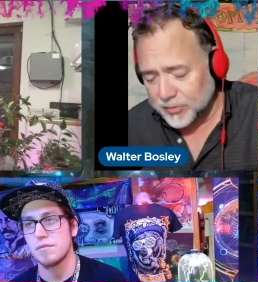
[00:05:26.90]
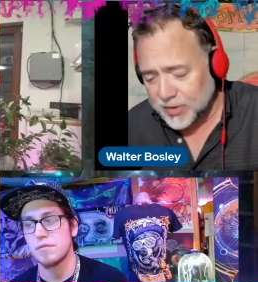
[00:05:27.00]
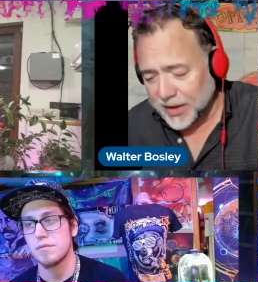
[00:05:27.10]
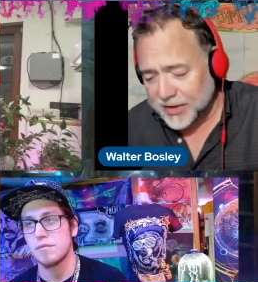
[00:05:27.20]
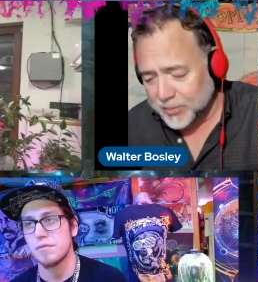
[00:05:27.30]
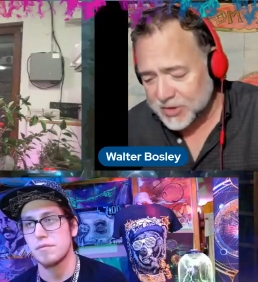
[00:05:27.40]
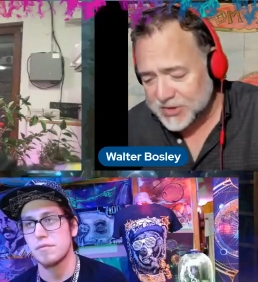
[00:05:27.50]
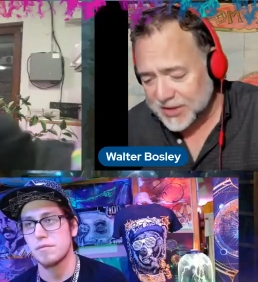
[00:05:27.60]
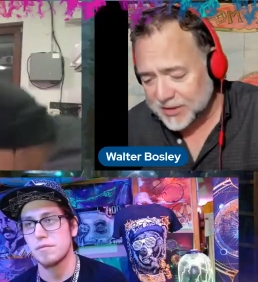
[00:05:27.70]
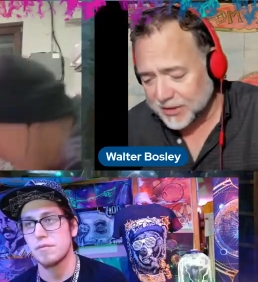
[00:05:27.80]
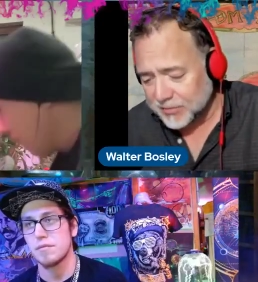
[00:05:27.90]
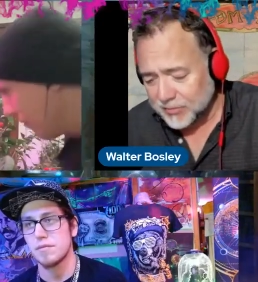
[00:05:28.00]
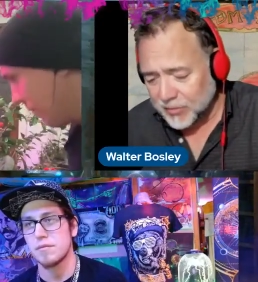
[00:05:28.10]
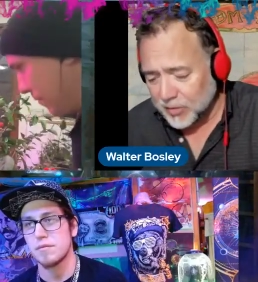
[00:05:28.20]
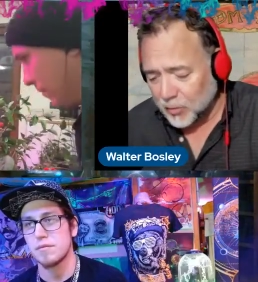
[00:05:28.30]
Speaker 1: kind of protect it
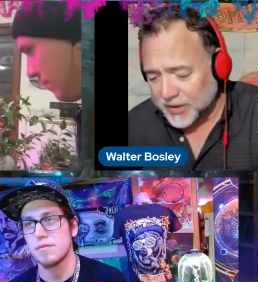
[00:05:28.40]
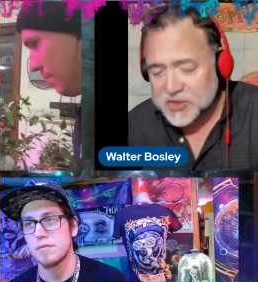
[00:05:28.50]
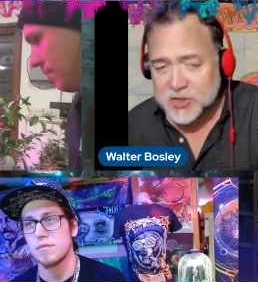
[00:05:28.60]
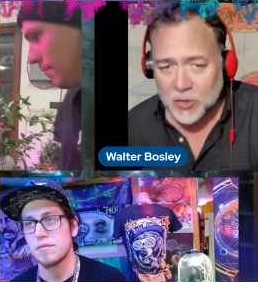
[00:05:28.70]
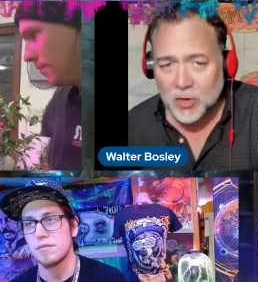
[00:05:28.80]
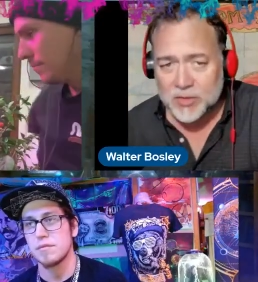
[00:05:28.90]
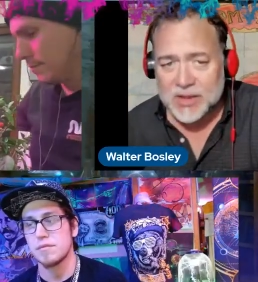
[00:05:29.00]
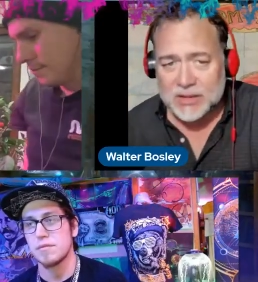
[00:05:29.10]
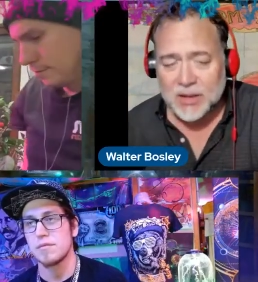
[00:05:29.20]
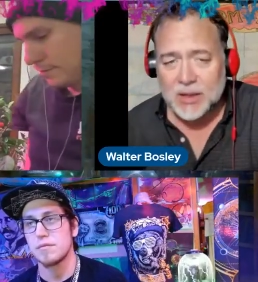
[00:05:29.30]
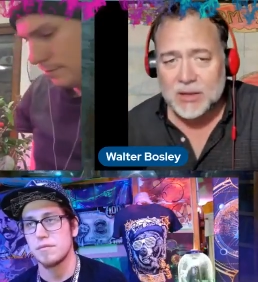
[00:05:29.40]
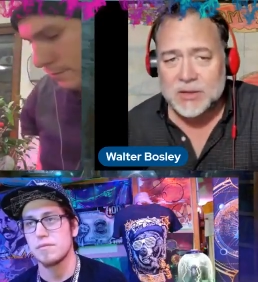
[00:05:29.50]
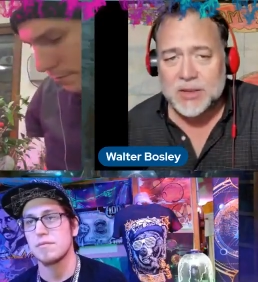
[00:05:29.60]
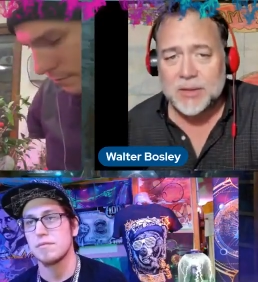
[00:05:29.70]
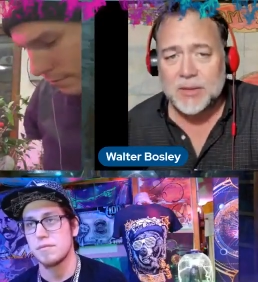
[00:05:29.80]
when it's your own technology.